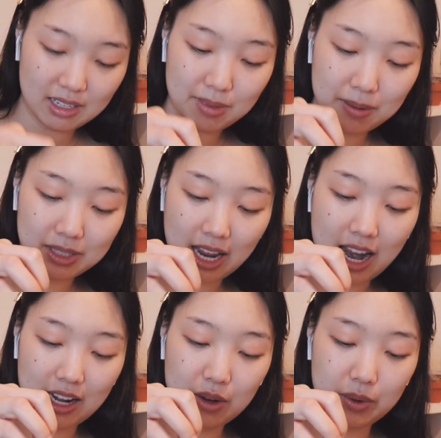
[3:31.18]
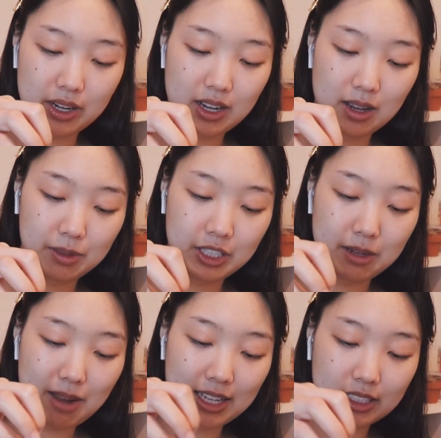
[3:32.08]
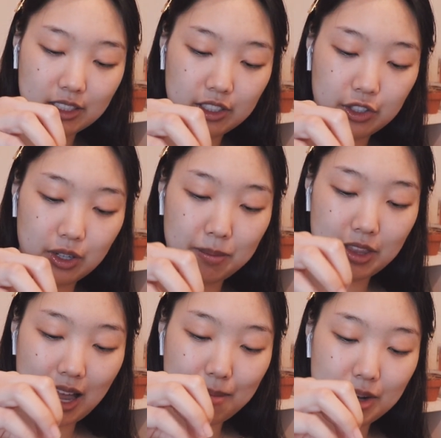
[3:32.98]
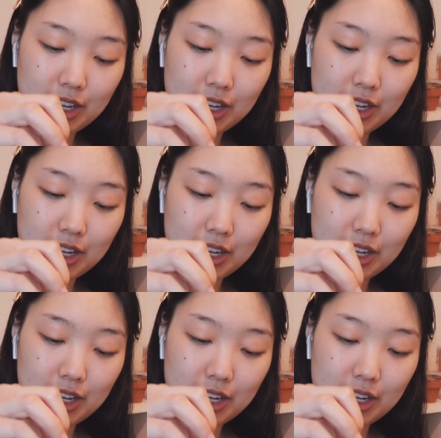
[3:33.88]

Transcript: Sometimes I hate it when sheet masks drip that